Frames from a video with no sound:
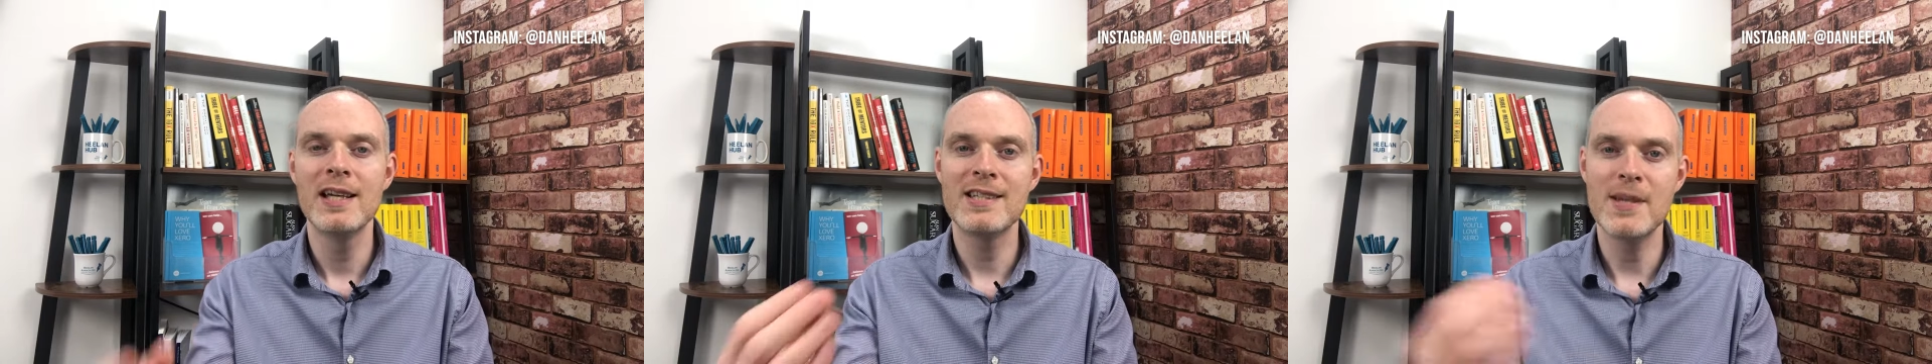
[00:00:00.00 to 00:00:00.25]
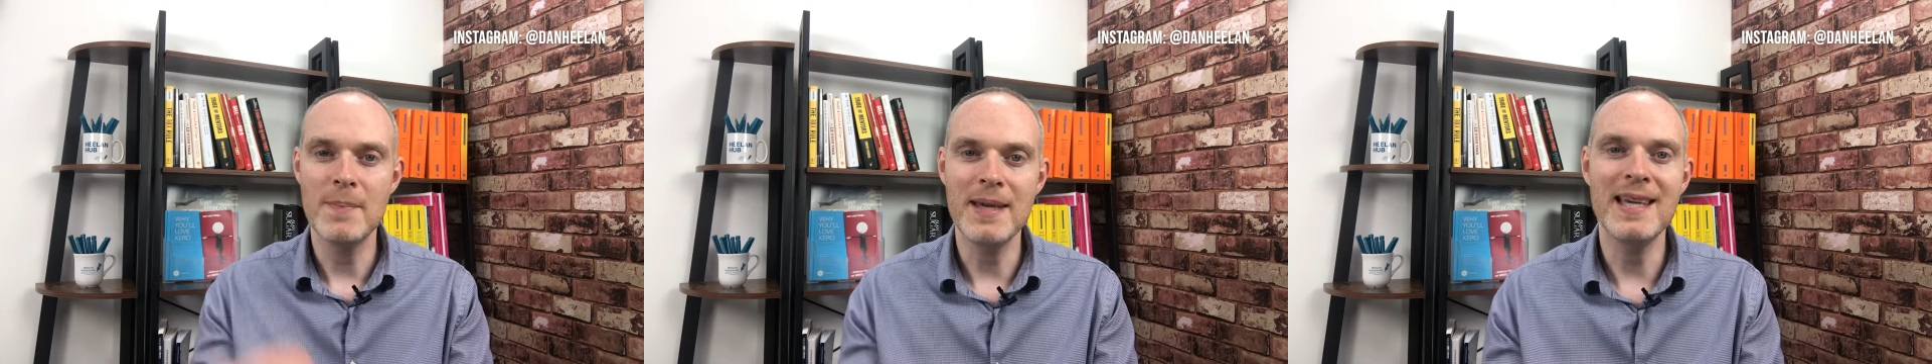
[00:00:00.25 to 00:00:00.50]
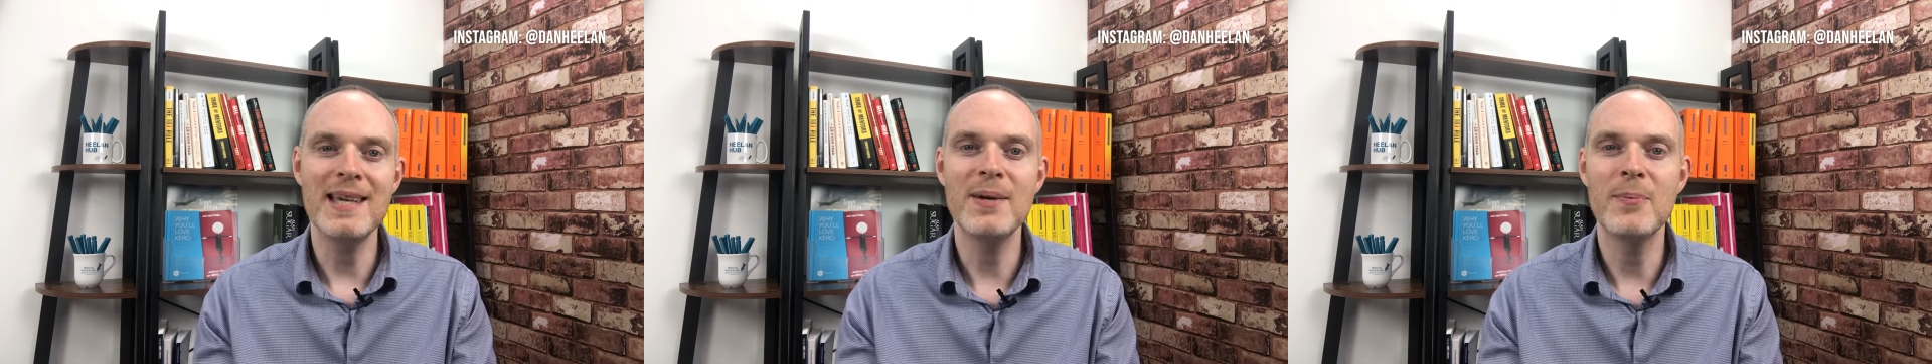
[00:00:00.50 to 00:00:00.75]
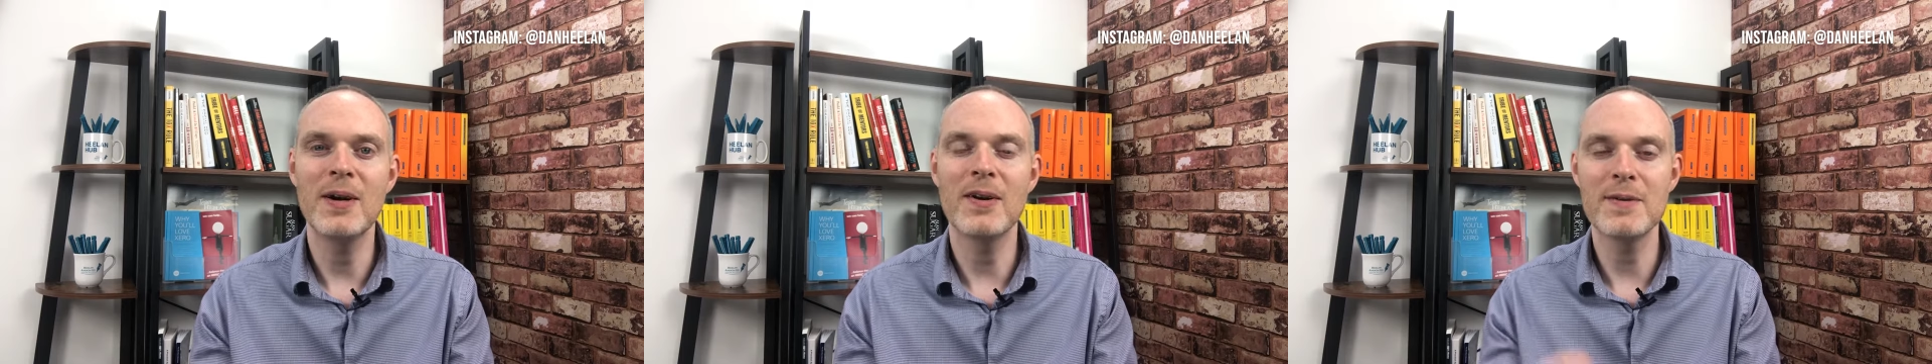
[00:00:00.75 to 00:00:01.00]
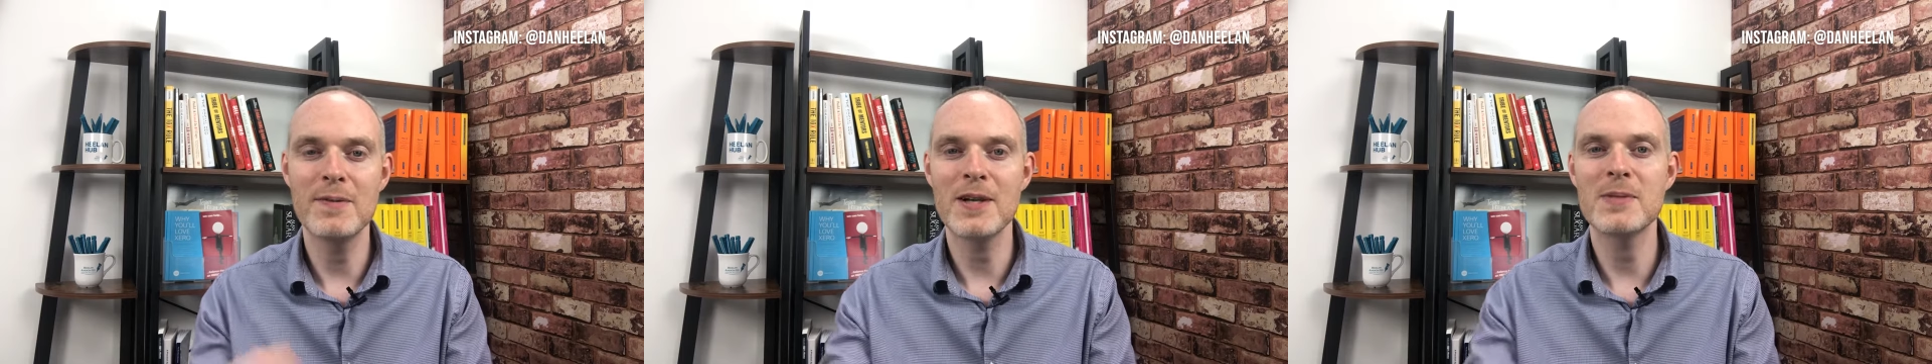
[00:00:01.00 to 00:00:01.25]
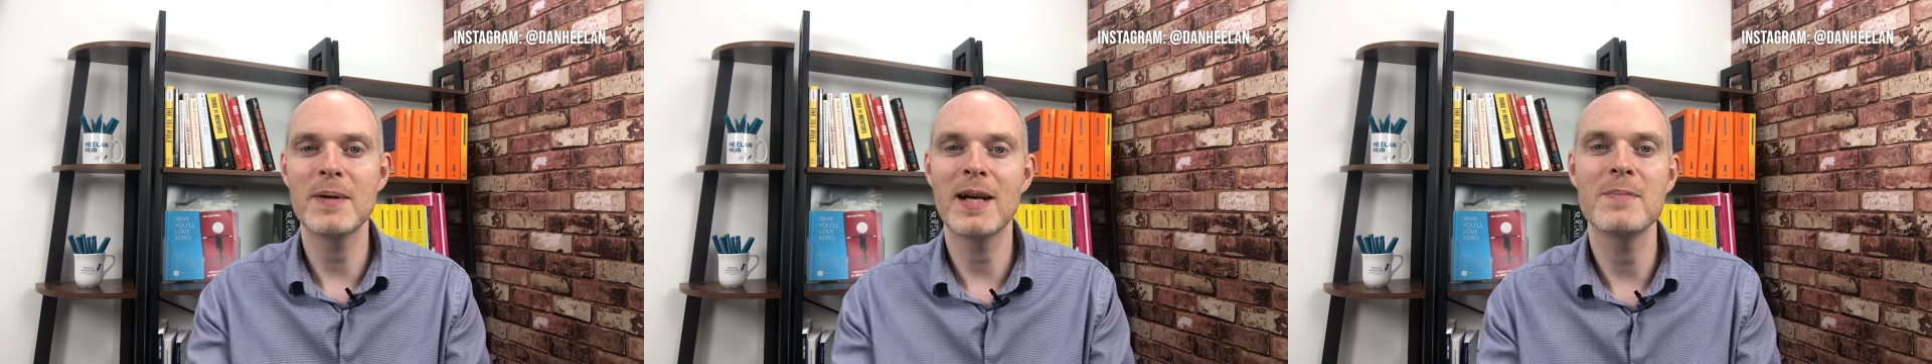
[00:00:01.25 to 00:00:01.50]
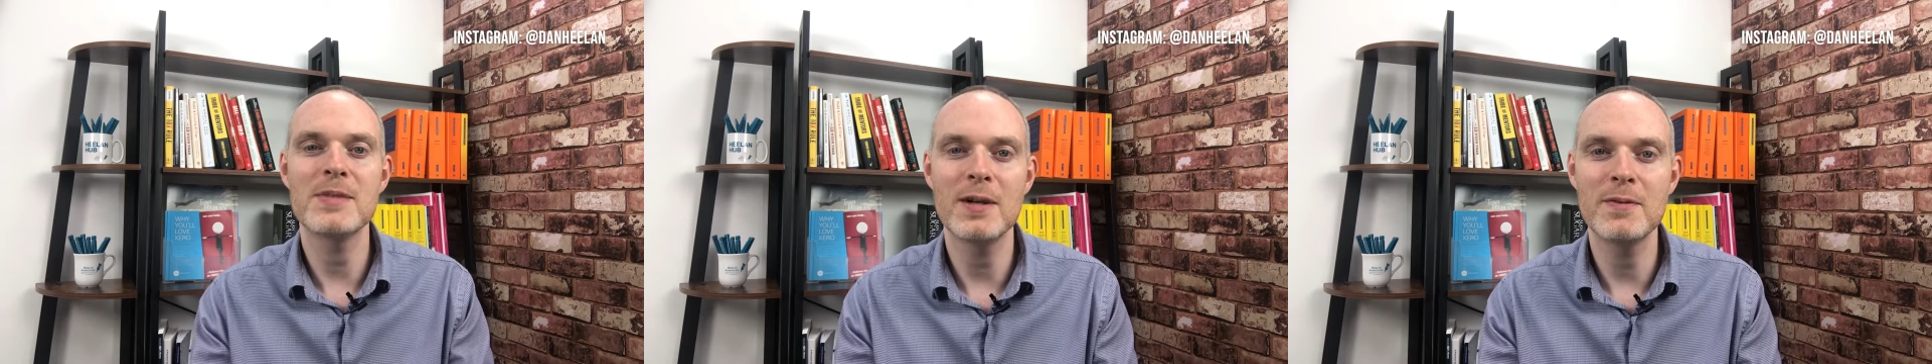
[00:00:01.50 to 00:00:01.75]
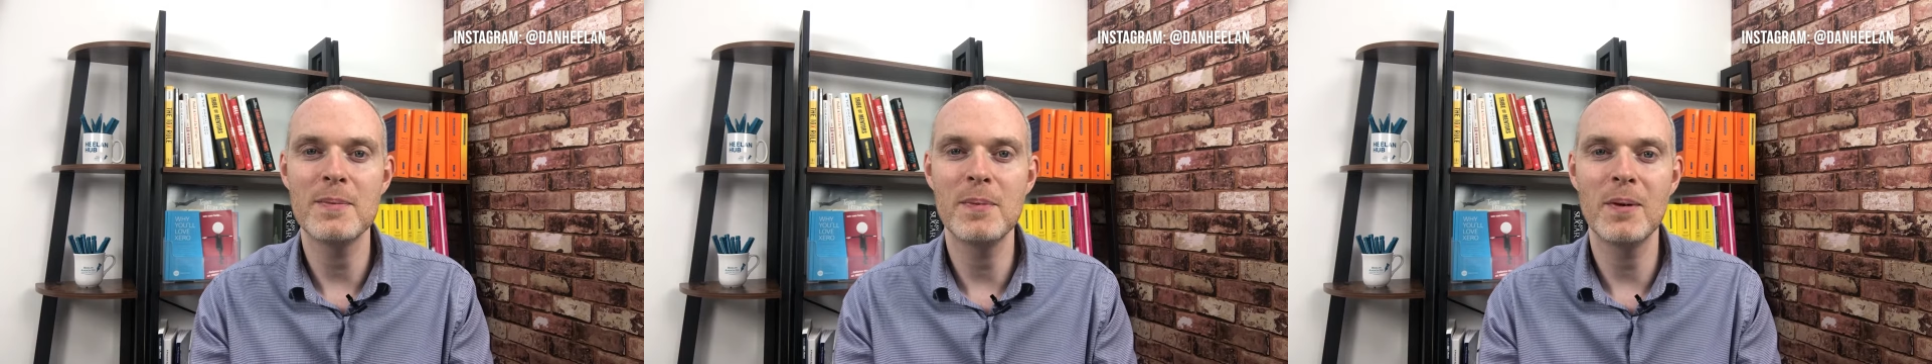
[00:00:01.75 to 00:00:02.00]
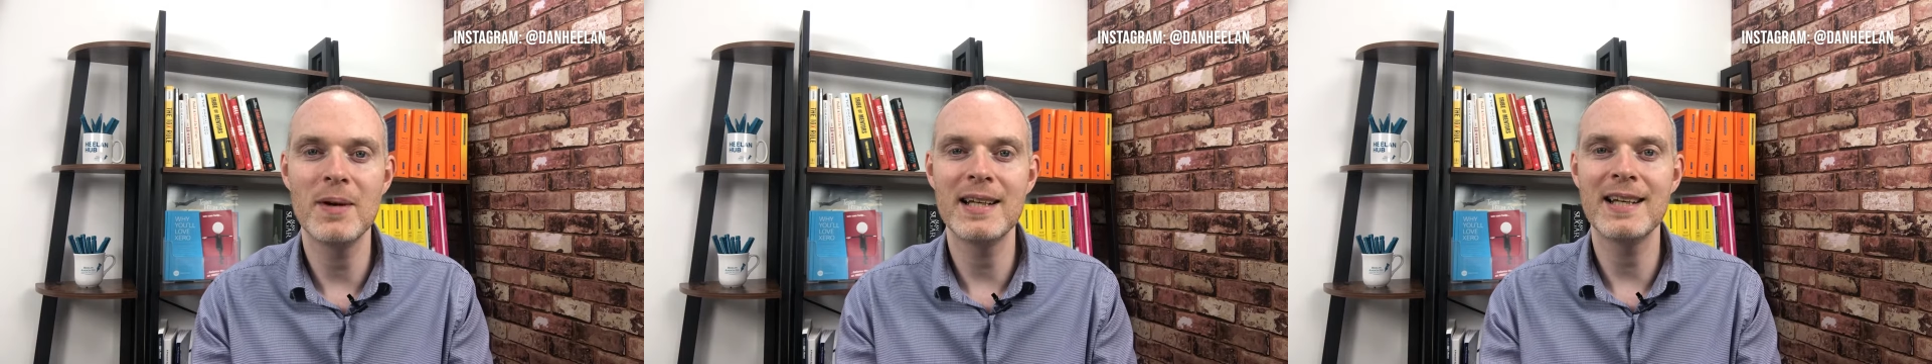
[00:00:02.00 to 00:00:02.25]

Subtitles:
to me when I first become self-employed,